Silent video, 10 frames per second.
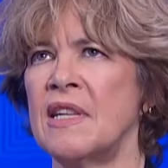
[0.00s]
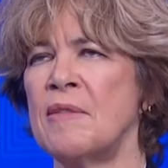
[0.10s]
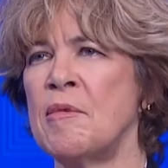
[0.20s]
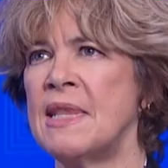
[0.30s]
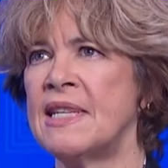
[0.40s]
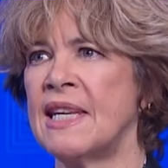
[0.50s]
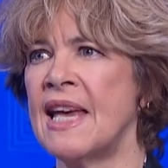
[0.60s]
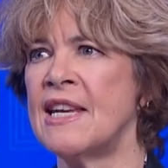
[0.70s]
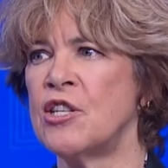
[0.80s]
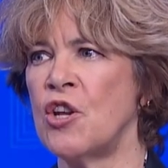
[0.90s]
I mean, this
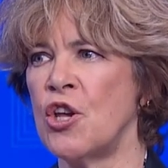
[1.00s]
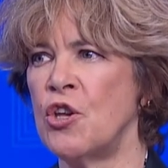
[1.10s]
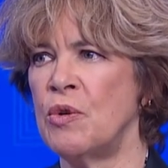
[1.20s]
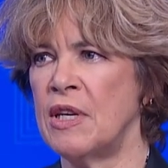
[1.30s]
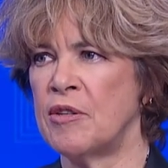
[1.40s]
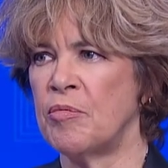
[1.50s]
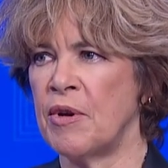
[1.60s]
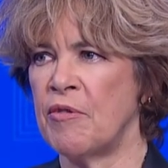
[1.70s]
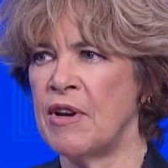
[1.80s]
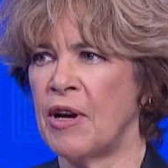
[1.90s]
again is not unique to mm.
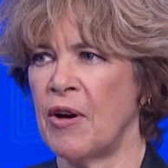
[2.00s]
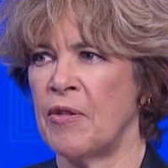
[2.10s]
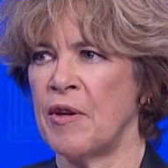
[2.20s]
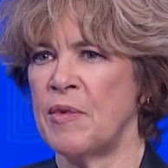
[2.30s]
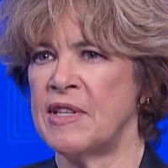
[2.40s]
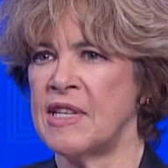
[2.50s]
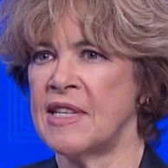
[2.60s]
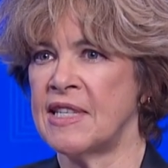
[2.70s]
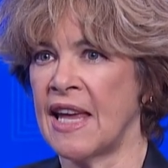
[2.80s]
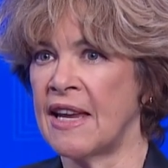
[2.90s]
Puerto Rico that we see
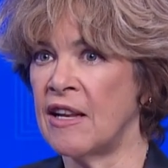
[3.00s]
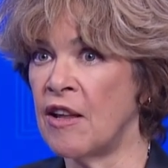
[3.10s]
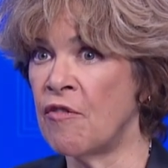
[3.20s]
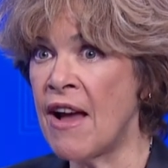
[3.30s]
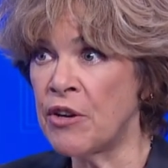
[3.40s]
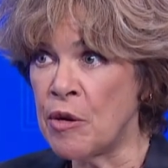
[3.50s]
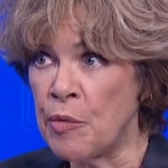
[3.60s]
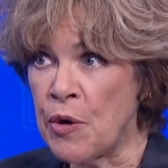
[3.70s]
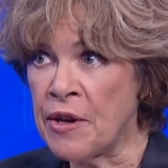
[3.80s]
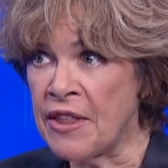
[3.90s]
a scandal around an
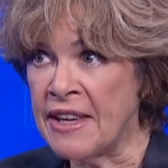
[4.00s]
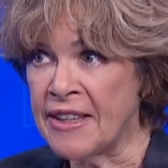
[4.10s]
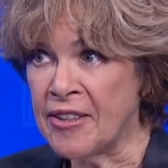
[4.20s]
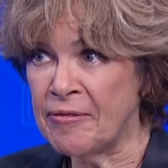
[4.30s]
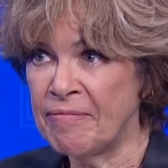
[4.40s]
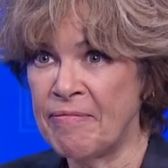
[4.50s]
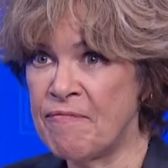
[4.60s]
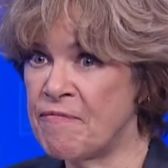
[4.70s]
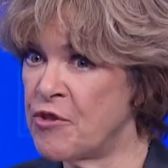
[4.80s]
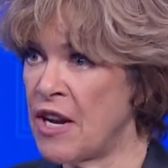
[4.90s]
important thing, yeah.
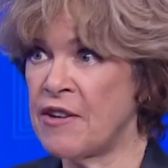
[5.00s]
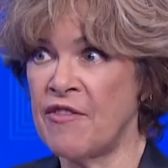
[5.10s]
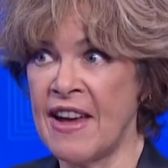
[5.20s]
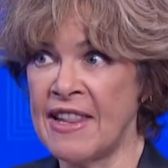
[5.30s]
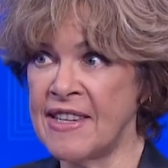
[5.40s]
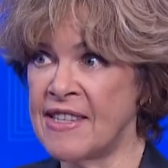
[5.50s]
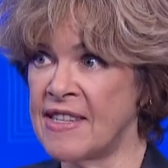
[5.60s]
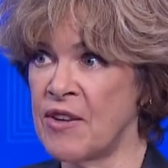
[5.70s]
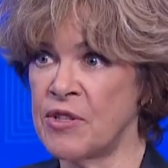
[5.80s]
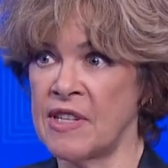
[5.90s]
gender
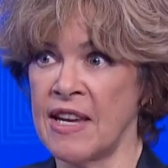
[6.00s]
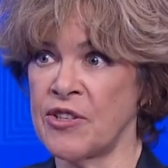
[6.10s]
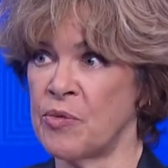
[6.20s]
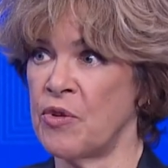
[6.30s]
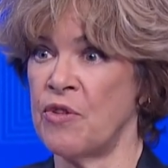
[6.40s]
violence. Those yeah. texts were